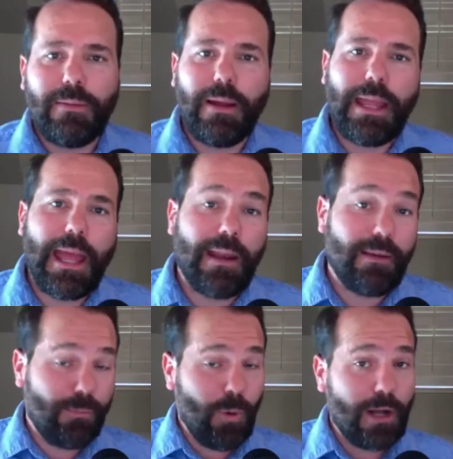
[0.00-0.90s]
Again,
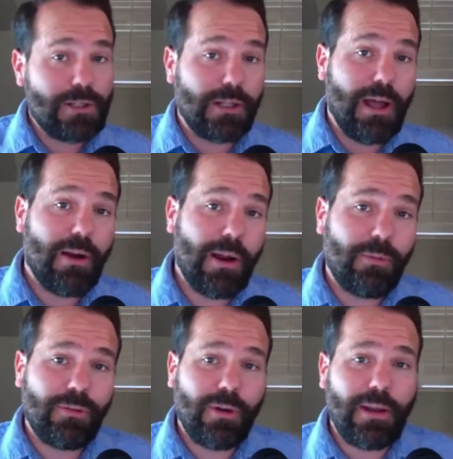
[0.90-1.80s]
watch the longer
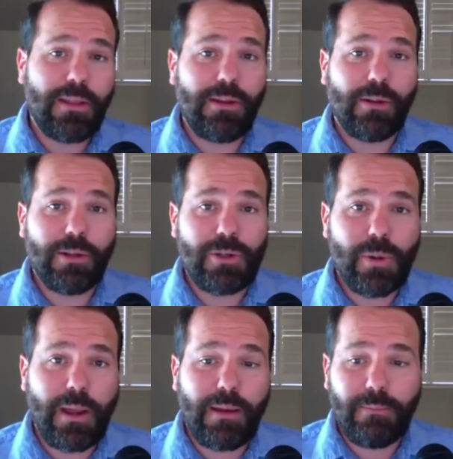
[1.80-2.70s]
episode. I think you'll
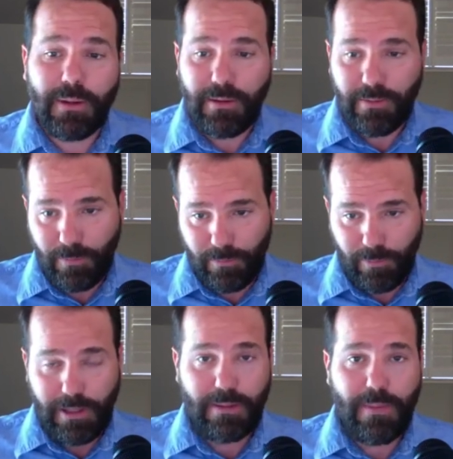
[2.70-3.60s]
enjoy it.
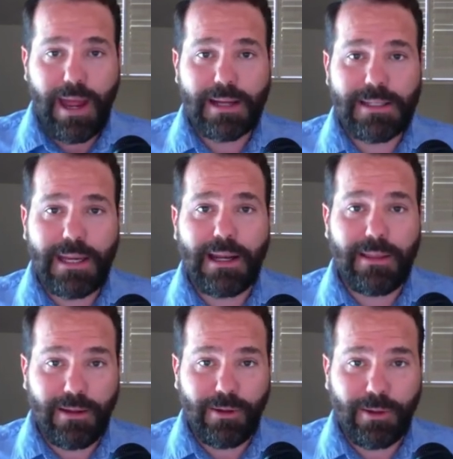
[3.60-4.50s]
Read the magazine. I
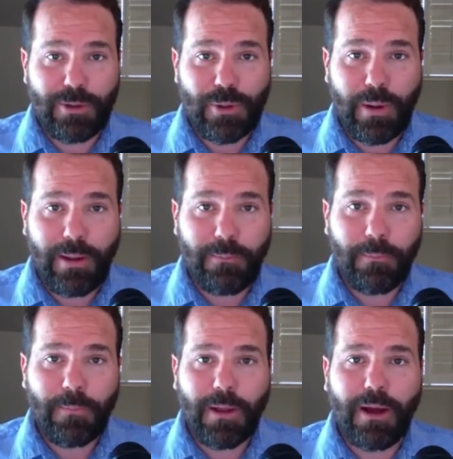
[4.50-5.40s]
think you'll enjoy it.
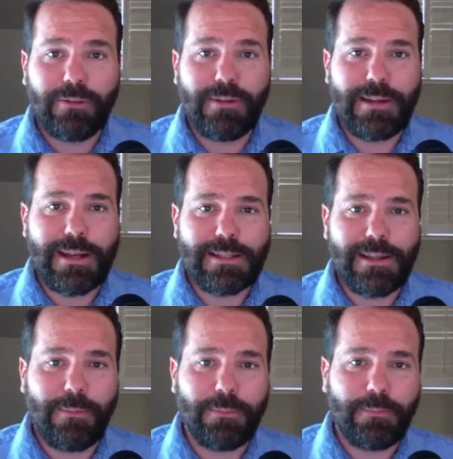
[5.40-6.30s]
I'll see you next time.